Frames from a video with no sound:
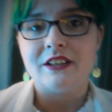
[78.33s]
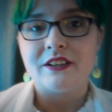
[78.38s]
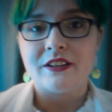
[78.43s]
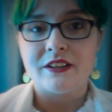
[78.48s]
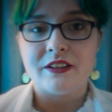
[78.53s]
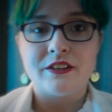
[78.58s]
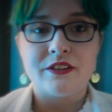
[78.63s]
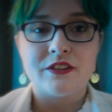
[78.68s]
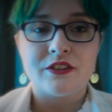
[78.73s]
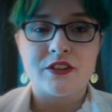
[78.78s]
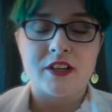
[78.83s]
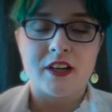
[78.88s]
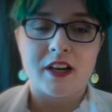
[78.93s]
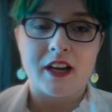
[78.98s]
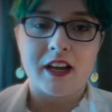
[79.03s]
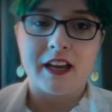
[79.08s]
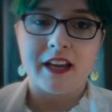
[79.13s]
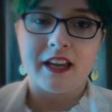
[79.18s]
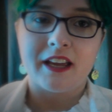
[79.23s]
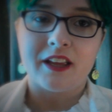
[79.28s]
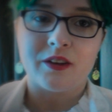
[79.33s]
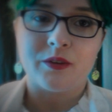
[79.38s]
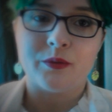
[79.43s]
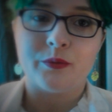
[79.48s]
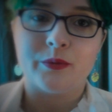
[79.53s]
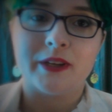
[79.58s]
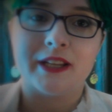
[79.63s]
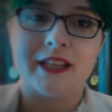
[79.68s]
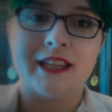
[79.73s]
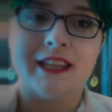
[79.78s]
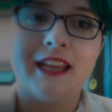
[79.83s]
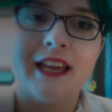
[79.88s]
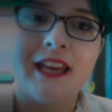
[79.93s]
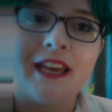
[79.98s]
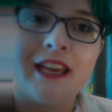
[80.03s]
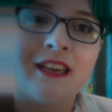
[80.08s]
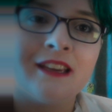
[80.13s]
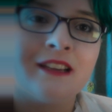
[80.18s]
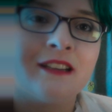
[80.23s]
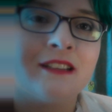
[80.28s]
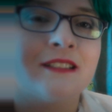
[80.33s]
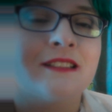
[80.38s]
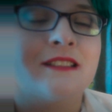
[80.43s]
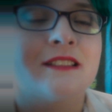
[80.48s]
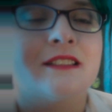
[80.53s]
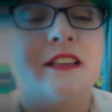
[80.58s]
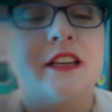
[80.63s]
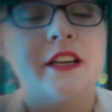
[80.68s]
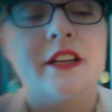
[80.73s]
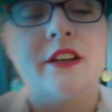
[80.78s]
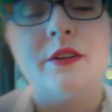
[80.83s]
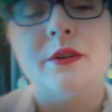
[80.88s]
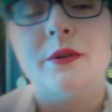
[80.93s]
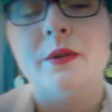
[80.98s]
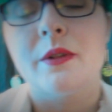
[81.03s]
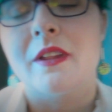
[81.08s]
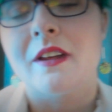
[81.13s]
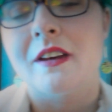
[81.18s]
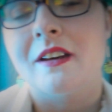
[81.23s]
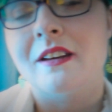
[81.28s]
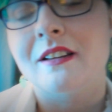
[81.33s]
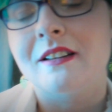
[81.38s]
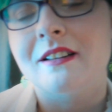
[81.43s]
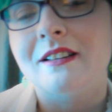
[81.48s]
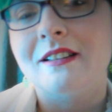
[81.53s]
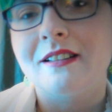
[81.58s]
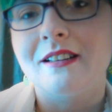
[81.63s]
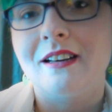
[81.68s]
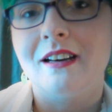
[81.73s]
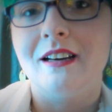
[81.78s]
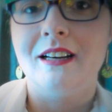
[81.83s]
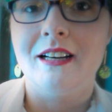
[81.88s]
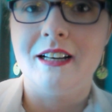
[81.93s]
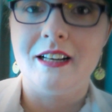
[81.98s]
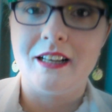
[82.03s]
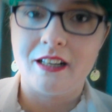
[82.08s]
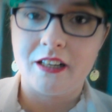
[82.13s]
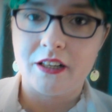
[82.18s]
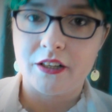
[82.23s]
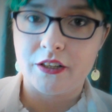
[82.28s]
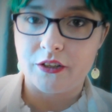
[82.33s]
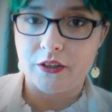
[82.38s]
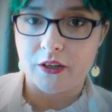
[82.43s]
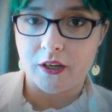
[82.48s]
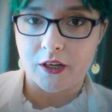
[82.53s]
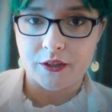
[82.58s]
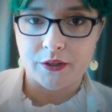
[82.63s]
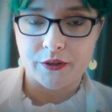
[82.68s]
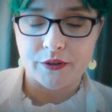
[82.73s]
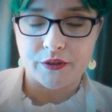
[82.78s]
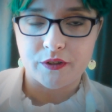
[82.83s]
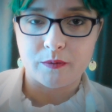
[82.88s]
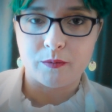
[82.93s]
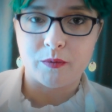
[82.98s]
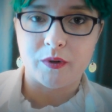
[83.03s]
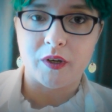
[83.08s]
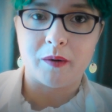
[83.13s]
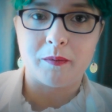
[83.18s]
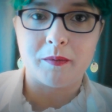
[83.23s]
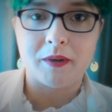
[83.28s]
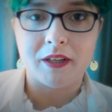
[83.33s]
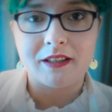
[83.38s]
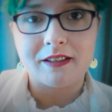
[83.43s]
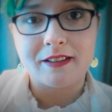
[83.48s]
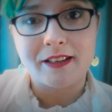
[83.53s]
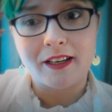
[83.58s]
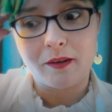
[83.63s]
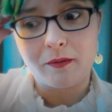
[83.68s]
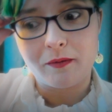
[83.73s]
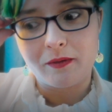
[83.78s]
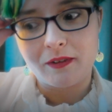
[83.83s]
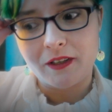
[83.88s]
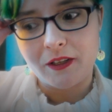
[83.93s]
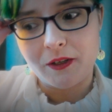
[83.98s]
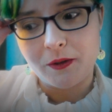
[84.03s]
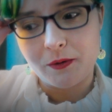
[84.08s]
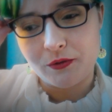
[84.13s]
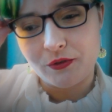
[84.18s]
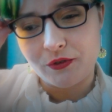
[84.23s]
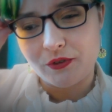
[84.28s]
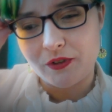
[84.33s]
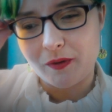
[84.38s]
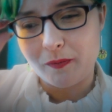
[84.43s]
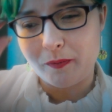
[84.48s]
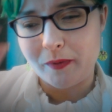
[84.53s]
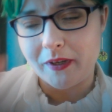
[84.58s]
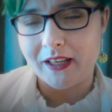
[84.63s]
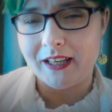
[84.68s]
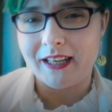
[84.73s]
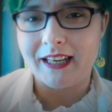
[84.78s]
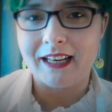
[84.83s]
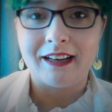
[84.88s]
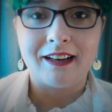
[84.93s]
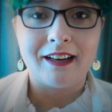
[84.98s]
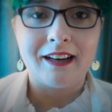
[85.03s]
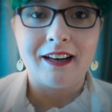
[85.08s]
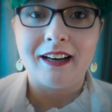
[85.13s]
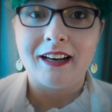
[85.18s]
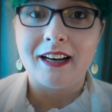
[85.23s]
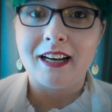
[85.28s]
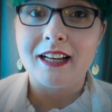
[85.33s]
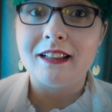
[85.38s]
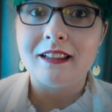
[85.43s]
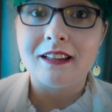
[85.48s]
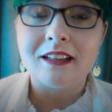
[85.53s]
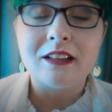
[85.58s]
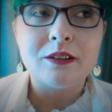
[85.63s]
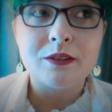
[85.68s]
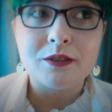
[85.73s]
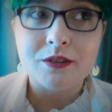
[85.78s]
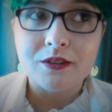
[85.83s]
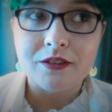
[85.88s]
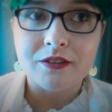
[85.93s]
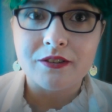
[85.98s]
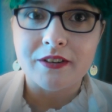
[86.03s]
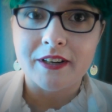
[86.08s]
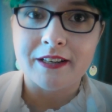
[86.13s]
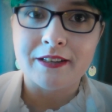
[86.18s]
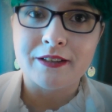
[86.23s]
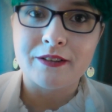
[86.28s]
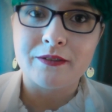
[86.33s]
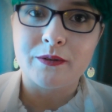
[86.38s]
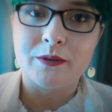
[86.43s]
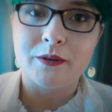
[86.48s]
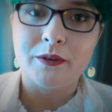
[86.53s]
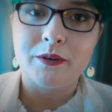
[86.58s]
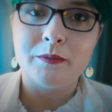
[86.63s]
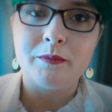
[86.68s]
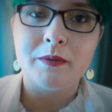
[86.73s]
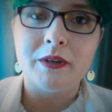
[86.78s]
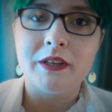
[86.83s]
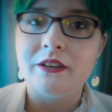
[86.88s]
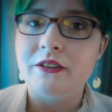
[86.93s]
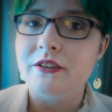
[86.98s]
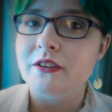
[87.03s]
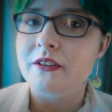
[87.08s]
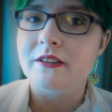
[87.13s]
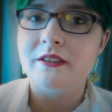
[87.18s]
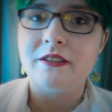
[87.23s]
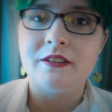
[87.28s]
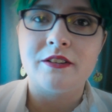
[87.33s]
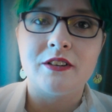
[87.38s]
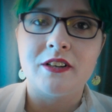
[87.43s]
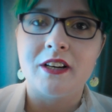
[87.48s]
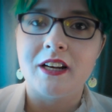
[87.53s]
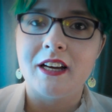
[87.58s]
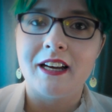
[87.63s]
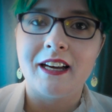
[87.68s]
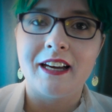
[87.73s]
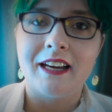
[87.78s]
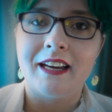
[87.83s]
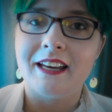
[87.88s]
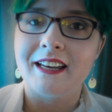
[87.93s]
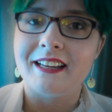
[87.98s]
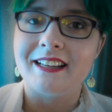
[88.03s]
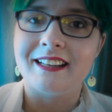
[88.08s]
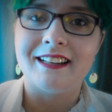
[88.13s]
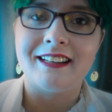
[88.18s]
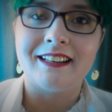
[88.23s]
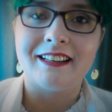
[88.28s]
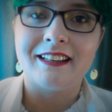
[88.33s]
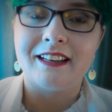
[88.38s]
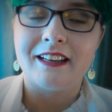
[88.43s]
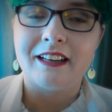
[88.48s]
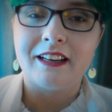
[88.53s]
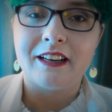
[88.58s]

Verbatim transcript: Just try and relax. I know that doctor's appointments can usually be a little stressful, but just try and